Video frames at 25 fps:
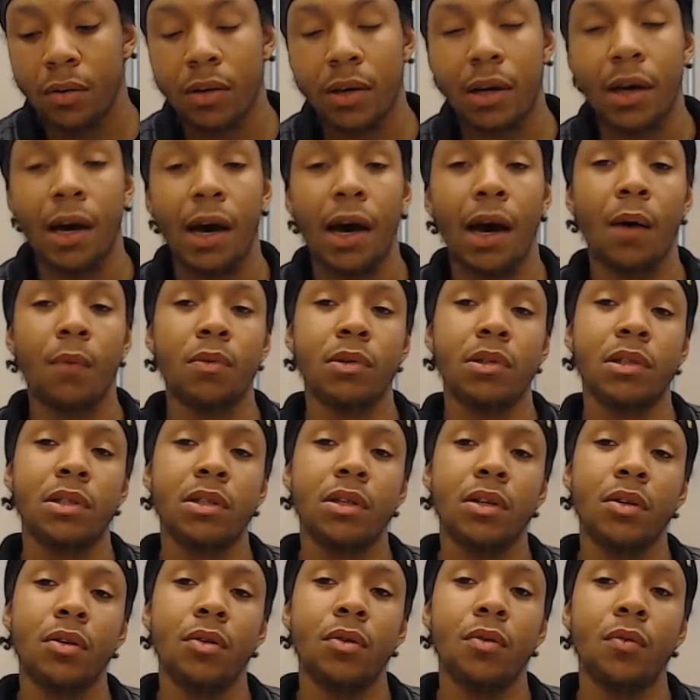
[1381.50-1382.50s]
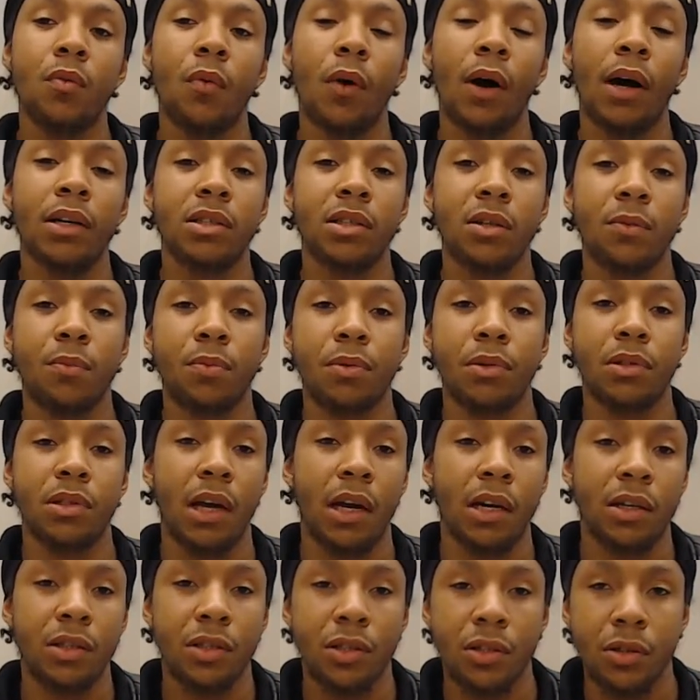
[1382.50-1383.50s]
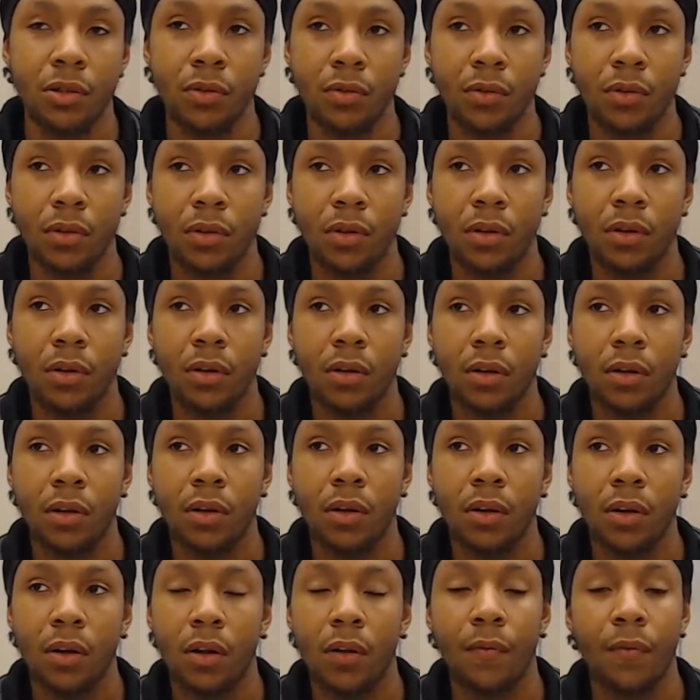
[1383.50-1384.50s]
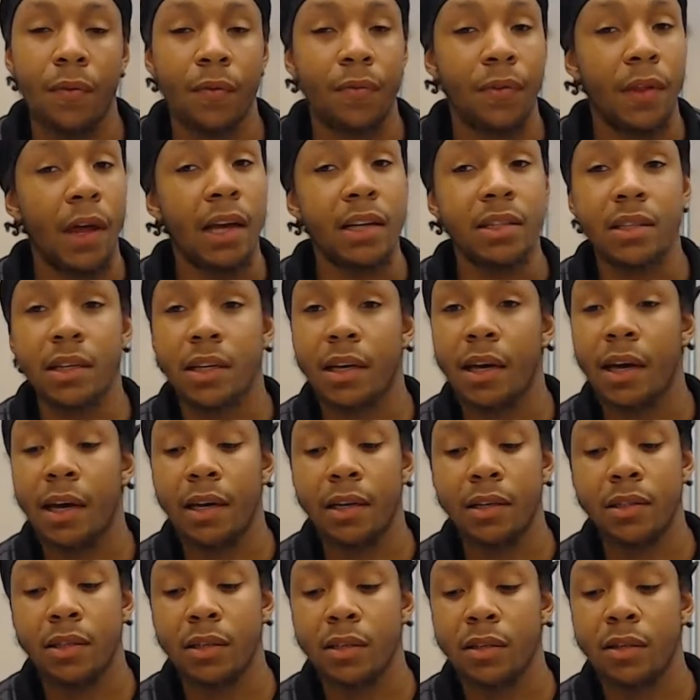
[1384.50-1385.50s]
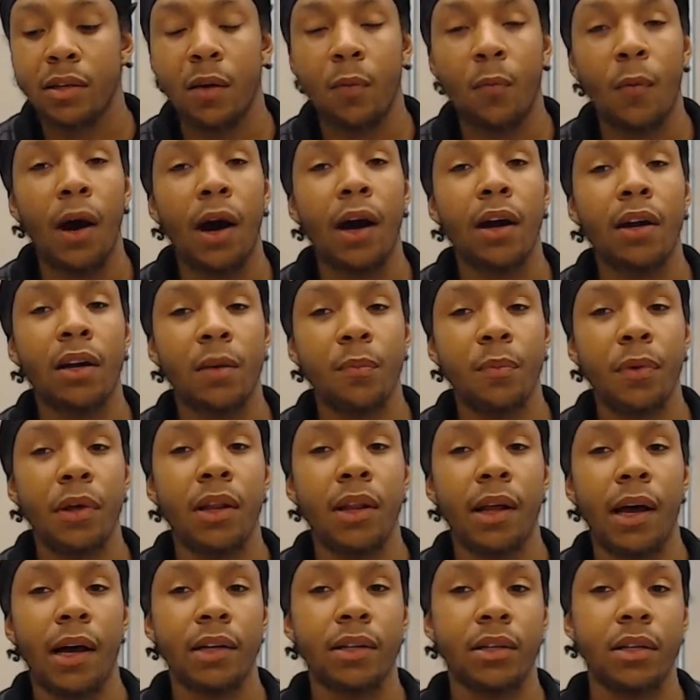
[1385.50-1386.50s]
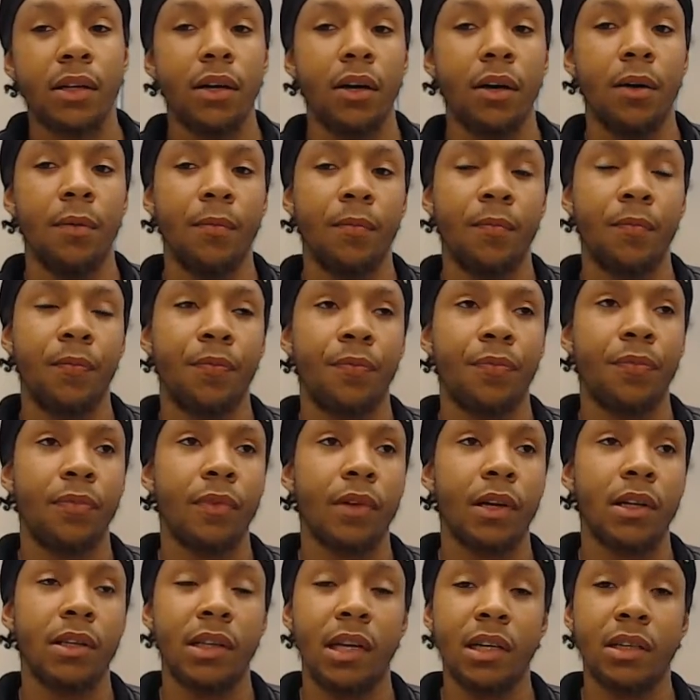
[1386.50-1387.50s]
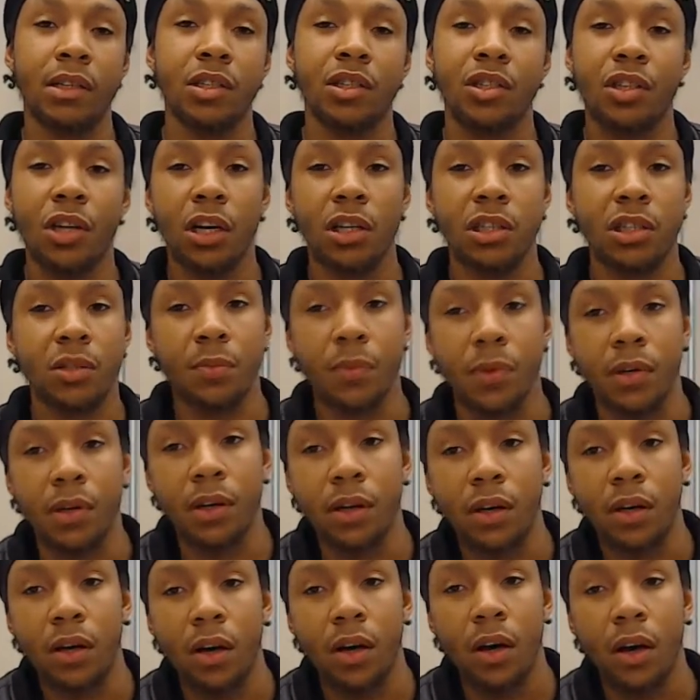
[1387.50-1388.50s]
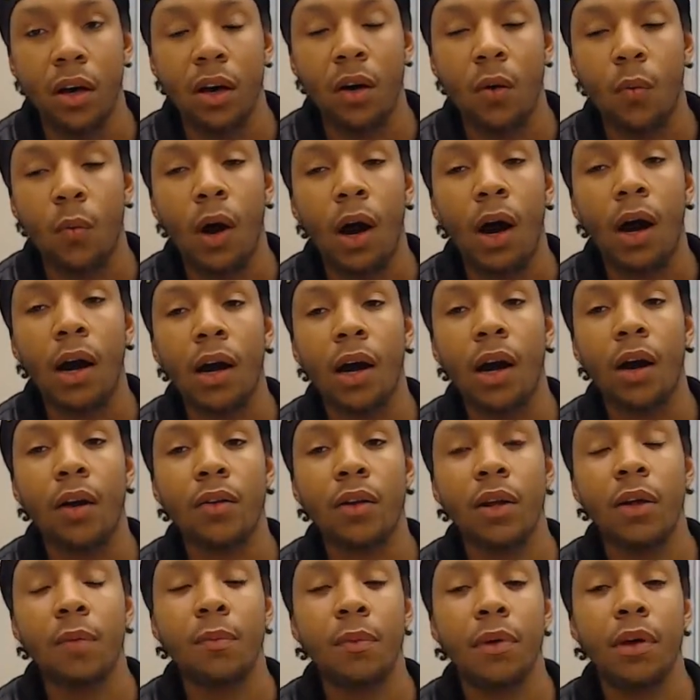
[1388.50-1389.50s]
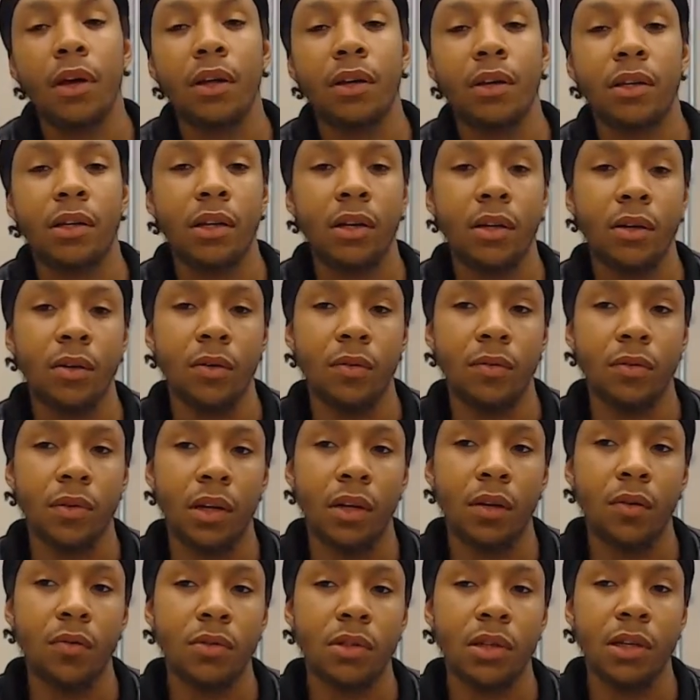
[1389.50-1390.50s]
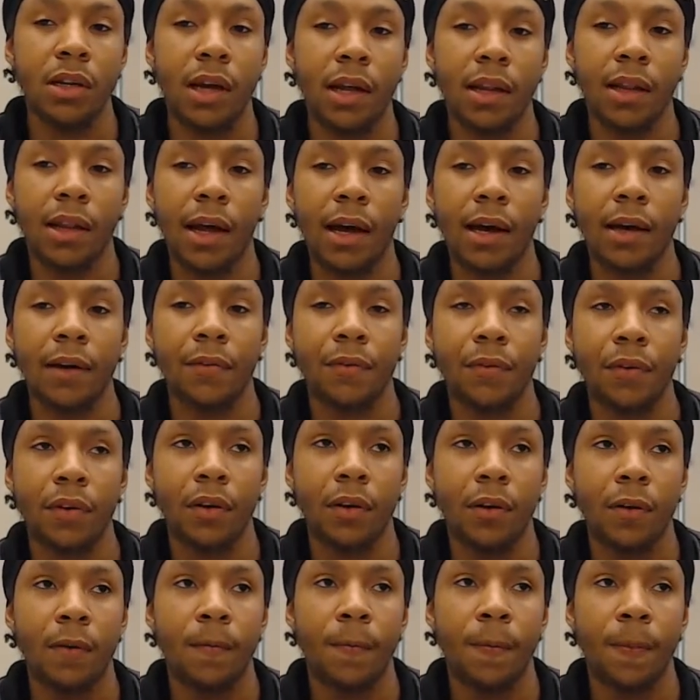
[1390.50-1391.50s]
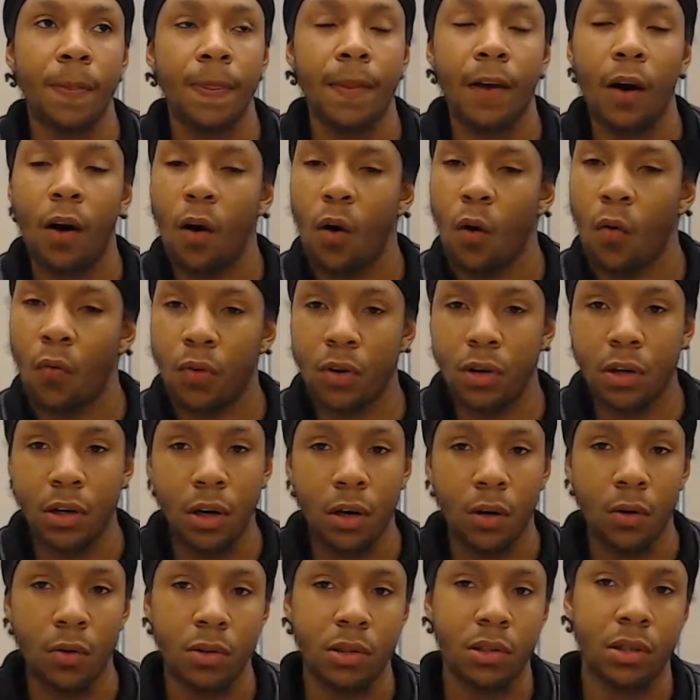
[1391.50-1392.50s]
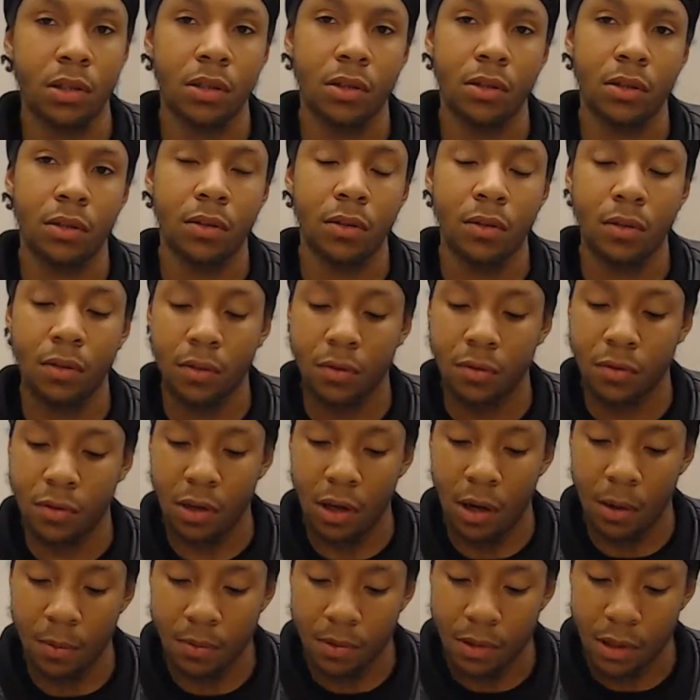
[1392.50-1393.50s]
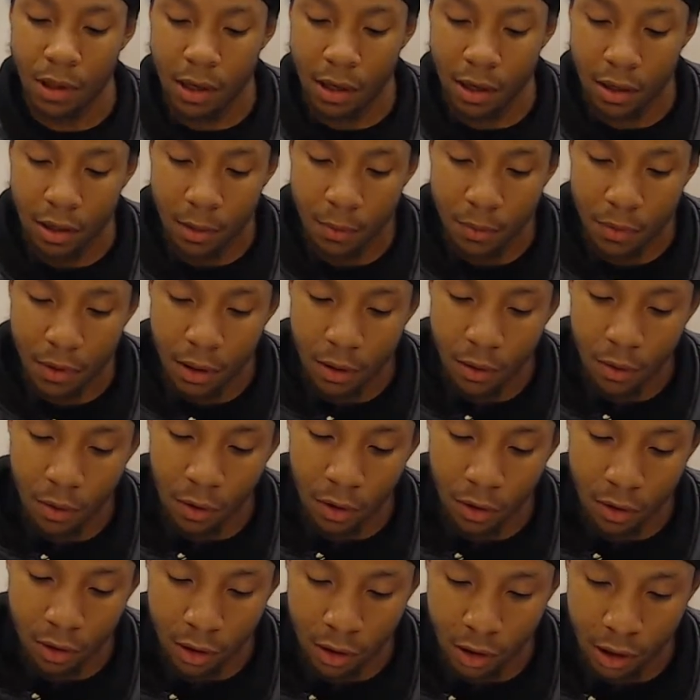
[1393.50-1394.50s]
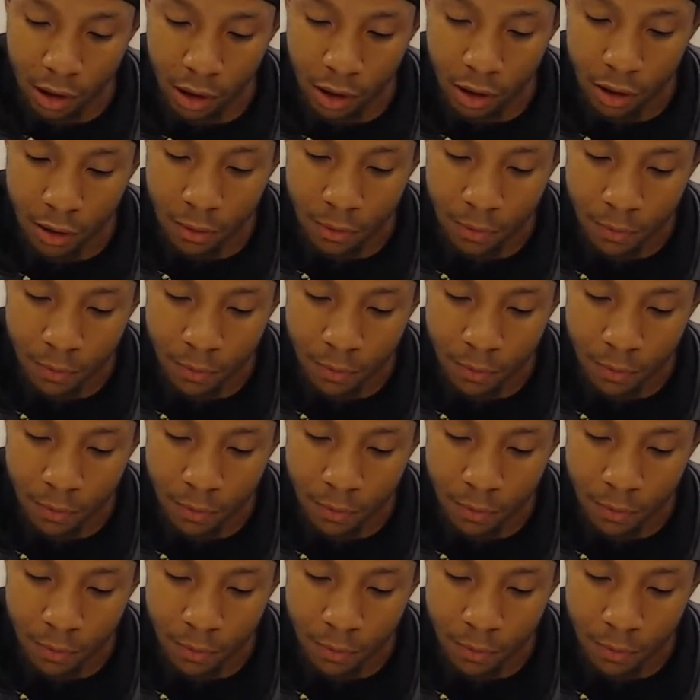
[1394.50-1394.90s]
and God will still watch and protect you. If that's the case, then why are they being locked up? Because that's a judgment. Why are they being killed and losing their life? The overdose. See what I'm saying? Let me keep going on that.